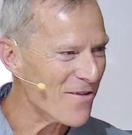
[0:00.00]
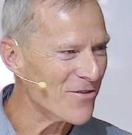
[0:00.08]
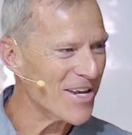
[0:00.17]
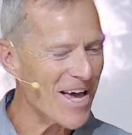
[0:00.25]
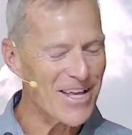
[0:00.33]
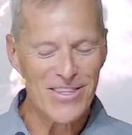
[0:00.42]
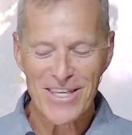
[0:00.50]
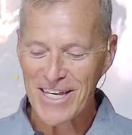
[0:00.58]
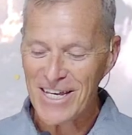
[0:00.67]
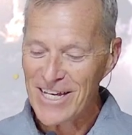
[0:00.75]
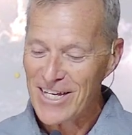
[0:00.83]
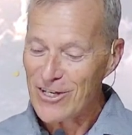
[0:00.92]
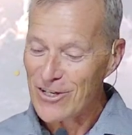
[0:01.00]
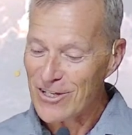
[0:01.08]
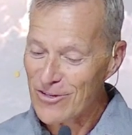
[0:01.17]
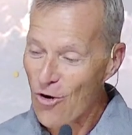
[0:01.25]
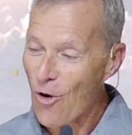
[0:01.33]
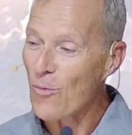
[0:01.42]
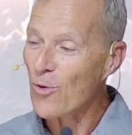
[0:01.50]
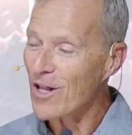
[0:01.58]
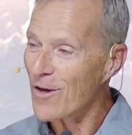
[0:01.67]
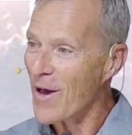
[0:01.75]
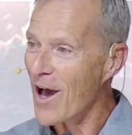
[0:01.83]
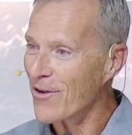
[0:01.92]
had the normal
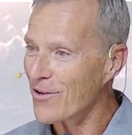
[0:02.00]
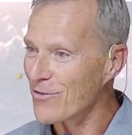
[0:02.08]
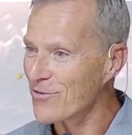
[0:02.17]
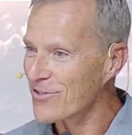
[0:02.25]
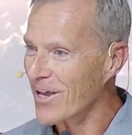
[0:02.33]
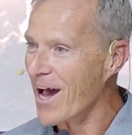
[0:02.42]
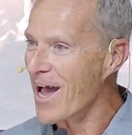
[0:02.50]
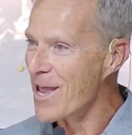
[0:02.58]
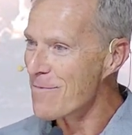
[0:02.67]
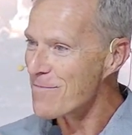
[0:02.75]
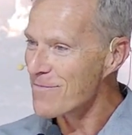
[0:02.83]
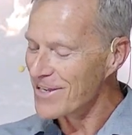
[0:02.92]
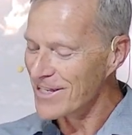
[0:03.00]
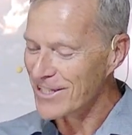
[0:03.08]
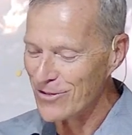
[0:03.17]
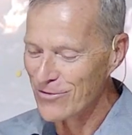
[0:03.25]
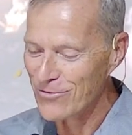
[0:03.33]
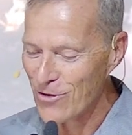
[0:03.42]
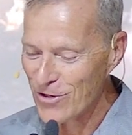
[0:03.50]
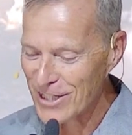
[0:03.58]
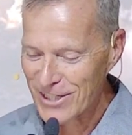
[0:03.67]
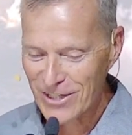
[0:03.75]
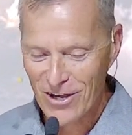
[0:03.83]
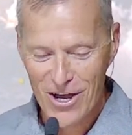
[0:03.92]
amount of time to
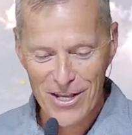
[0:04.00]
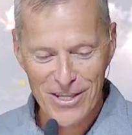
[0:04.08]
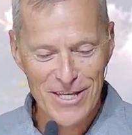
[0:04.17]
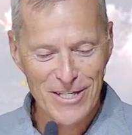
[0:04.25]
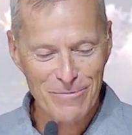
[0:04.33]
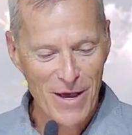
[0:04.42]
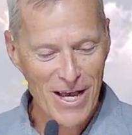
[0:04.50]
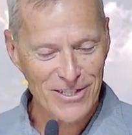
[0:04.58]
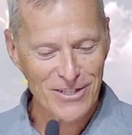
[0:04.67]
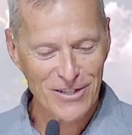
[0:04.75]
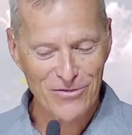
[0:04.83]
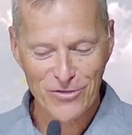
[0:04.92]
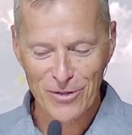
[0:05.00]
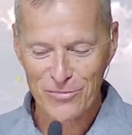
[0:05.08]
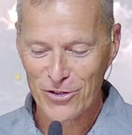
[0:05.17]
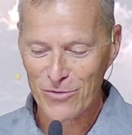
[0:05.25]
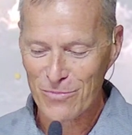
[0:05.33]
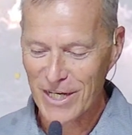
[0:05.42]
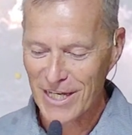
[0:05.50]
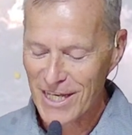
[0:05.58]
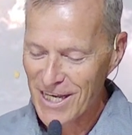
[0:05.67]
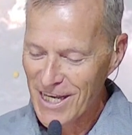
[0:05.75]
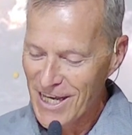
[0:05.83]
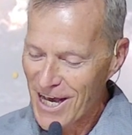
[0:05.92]
focus on this passage of Scripture, but
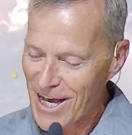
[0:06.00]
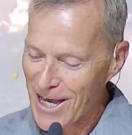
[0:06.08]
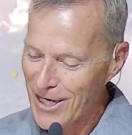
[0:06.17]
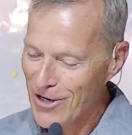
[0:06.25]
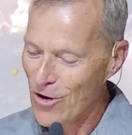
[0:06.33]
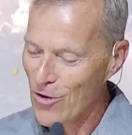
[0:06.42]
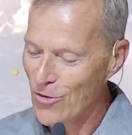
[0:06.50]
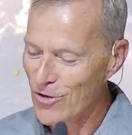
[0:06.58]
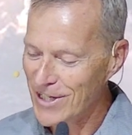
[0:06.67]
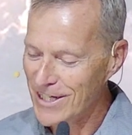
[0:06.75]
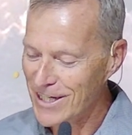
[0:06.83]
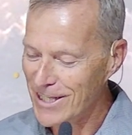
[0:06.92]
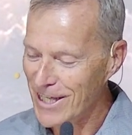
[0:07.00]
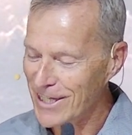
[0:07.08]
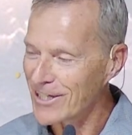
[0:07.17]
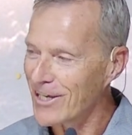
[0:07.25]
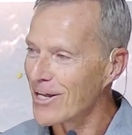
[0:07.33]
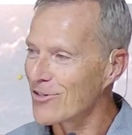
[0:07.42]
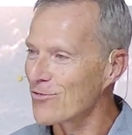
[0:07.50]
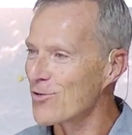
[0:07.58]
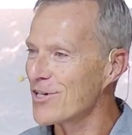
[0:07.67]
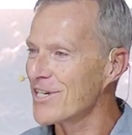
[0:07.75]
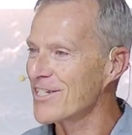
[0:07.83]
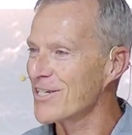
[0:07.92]
I know uh, that God's
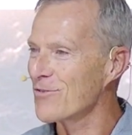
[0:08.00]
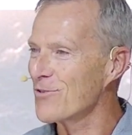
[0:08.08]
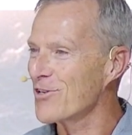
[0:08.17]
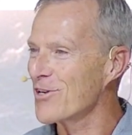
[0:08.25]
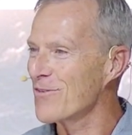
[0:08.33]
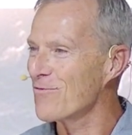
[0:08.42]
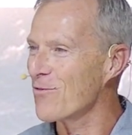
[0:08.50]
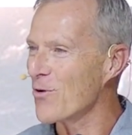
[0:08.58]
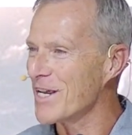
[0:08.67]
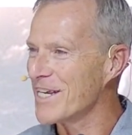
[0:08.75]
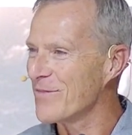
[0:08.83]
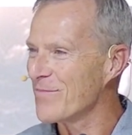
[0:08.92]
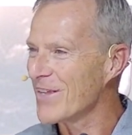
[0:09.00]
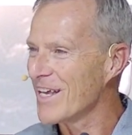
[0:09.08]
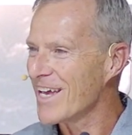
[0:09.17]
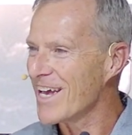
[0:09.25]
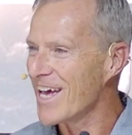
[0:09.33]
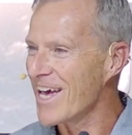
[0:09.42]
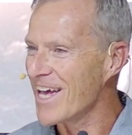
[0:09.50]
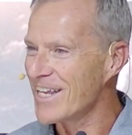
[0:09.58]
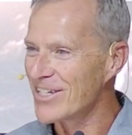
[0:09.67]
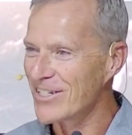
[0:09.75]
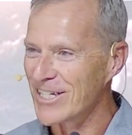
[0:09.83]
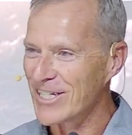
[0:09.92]
Word doesn't return void, and
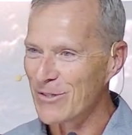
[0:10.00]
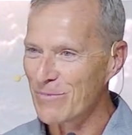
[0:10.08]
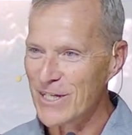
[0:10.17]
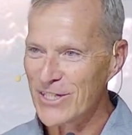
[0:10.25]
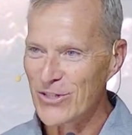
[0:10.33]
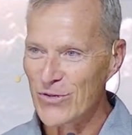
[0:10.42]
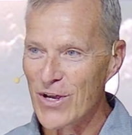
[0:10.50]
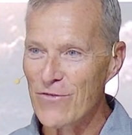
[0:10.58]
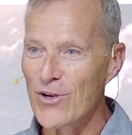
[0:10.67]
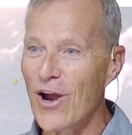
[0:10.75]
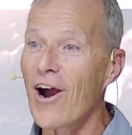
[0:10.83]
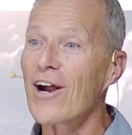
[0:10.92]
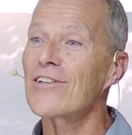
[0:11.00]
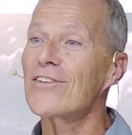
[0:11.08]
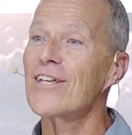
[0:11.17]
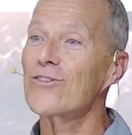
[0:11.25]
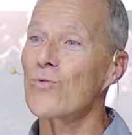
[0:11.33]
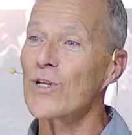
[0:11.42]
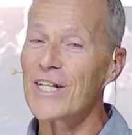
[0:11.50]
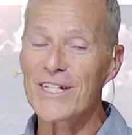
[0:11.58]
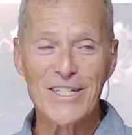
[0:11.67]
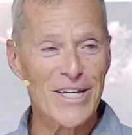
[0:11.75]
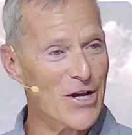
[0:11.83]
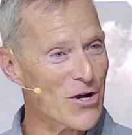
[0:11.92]
He's going to speak to every heart that's willing
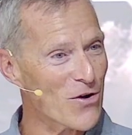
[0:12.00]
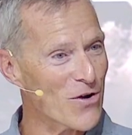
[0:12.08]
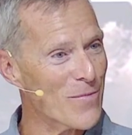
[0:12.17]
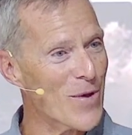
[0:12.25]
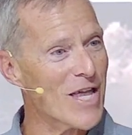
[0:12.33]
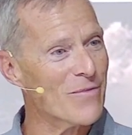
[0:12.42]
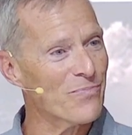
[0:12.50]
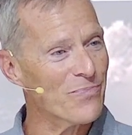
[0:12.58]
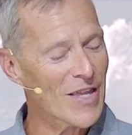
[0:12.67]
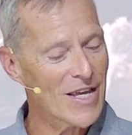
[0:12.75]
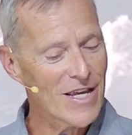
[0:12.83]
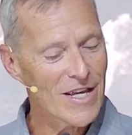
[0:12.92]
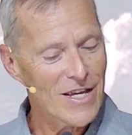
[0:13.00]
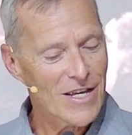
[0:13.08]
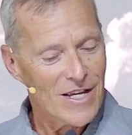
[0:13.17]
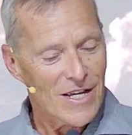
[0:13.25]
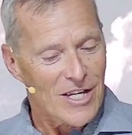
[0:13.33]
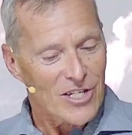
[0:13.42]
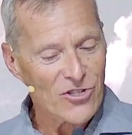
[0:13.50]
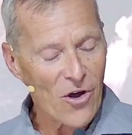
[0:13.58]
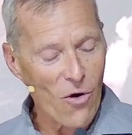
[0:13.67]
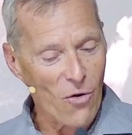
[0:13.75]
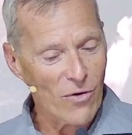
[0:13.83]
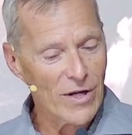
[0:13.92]
to hear. Amen? Amen.
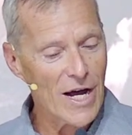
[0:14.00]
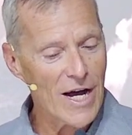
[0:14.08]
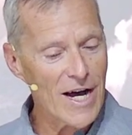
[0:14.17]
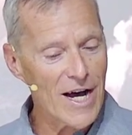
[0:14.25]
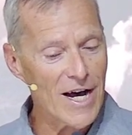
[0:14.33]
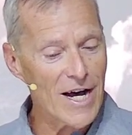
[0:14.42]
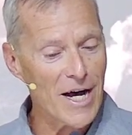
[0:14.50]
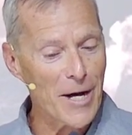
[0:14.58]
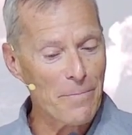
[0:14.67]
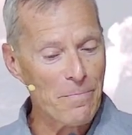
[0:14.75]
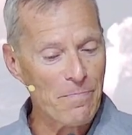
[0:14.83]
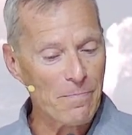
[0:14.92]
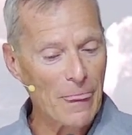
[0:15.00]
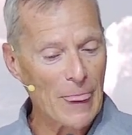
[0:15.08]
So, um,